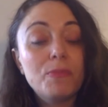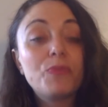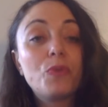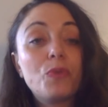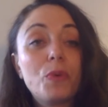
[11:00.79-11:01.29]

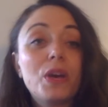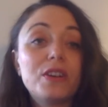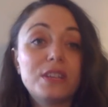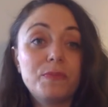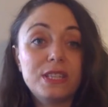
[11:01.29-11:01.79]
before we
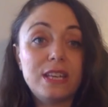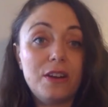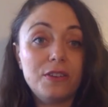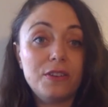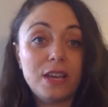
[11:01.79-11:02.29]
are done with
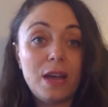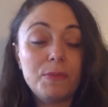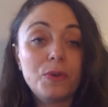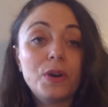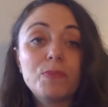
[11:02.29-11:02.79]
Saturn and
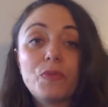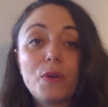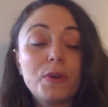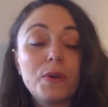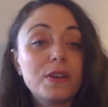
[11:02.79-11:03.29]
Capricorn,
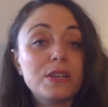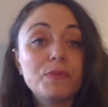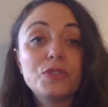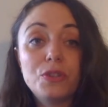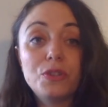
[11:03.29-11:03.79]
before we are
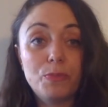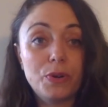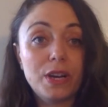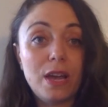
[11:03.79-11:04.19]
done with Jupiter and